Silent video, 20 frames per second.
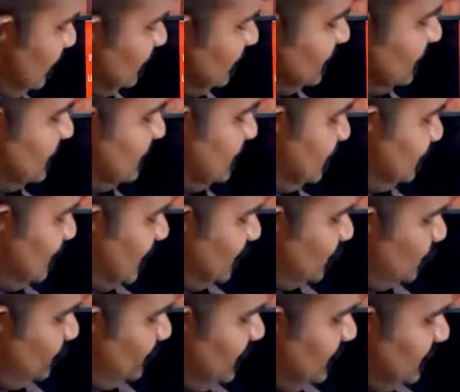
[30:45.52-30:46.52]
16:2
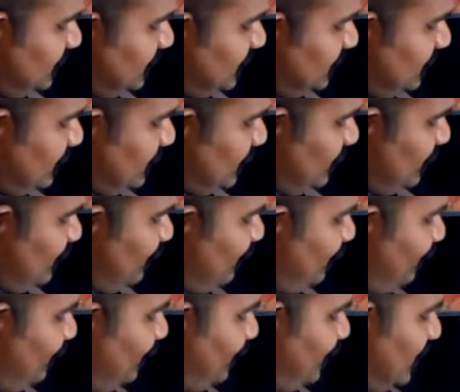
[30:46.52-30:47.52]
means
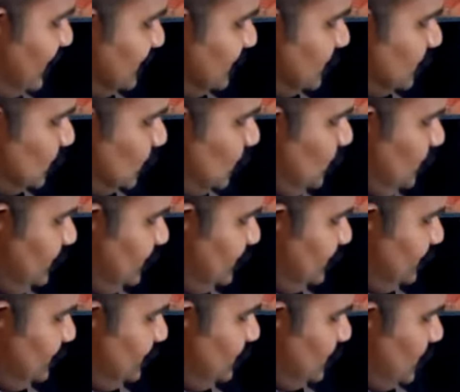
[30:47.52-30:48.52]
first row,
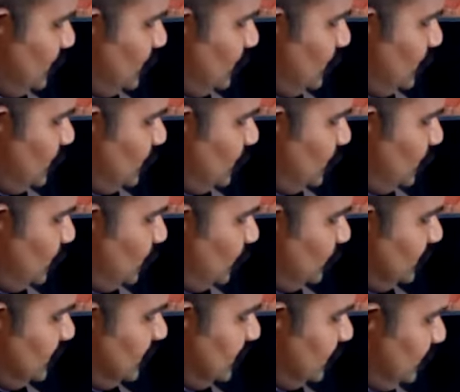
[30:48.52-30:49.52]
row
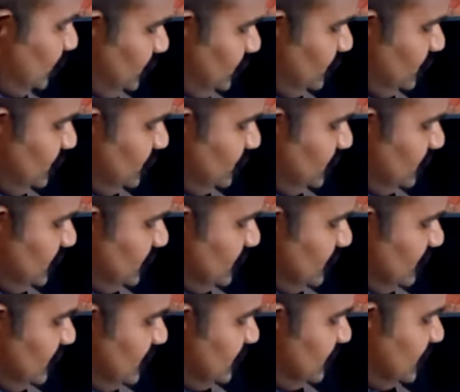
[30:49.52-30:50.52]
0,
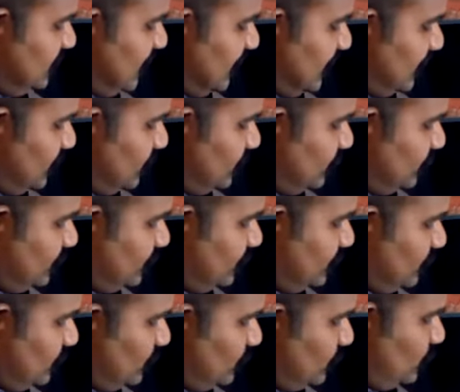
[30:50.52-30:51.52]
second row,
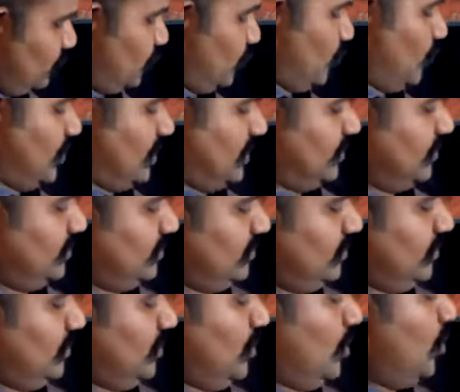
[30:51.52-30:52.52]
row 1.
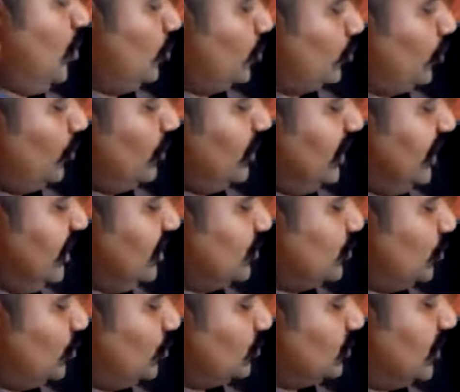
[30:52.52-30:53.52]
So in each
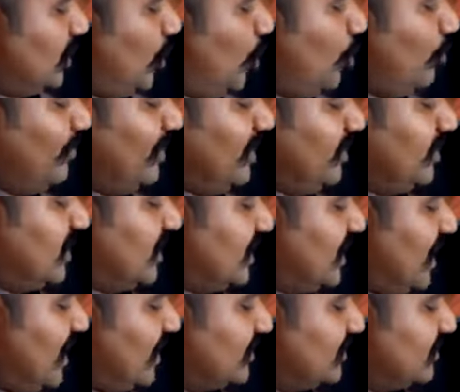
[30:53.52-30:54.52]
row, how many
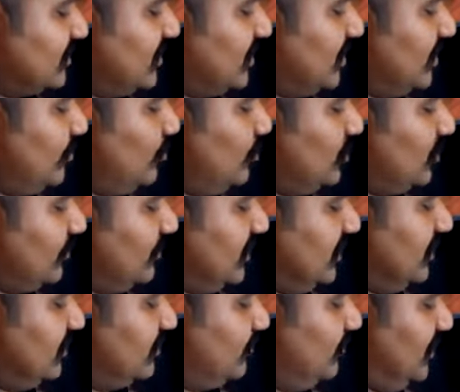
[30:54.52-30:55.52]
characters are able to be
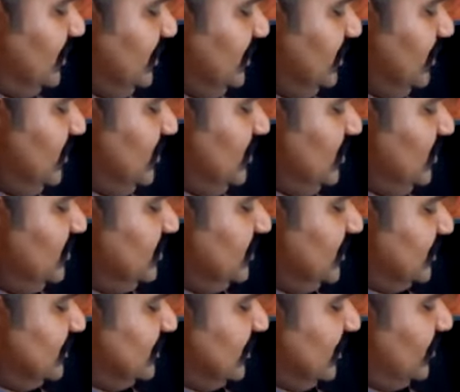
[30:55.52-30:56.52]
displayed?
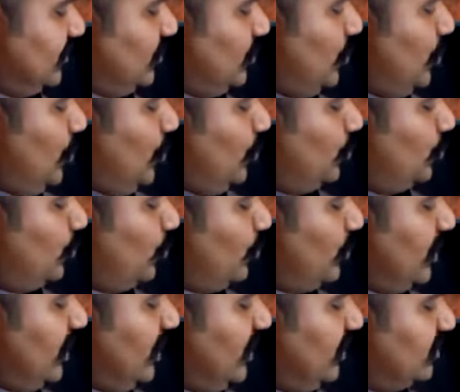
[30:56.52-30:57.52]
16. So
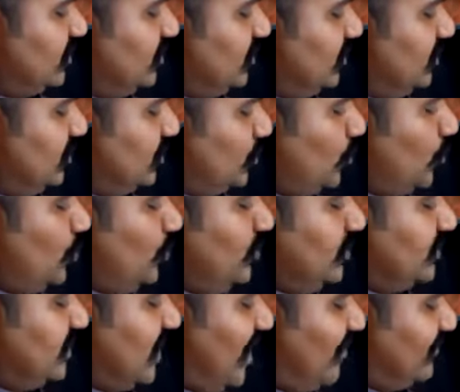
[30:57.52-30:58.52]
each row is
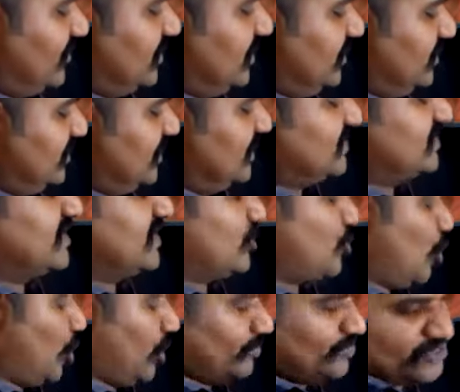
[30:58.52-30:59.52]
having the 16
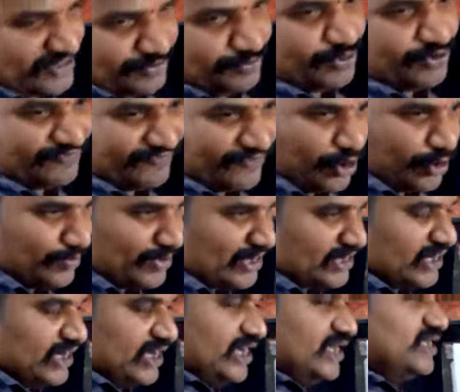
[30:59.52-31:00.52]
columns, simple format.
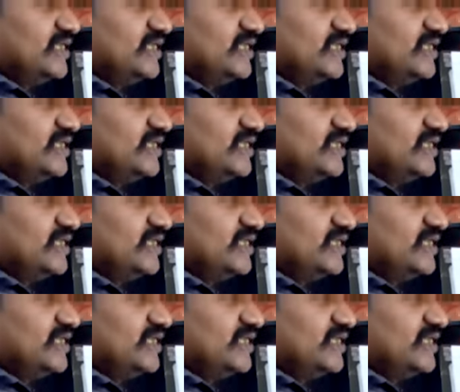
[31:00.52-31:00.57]
It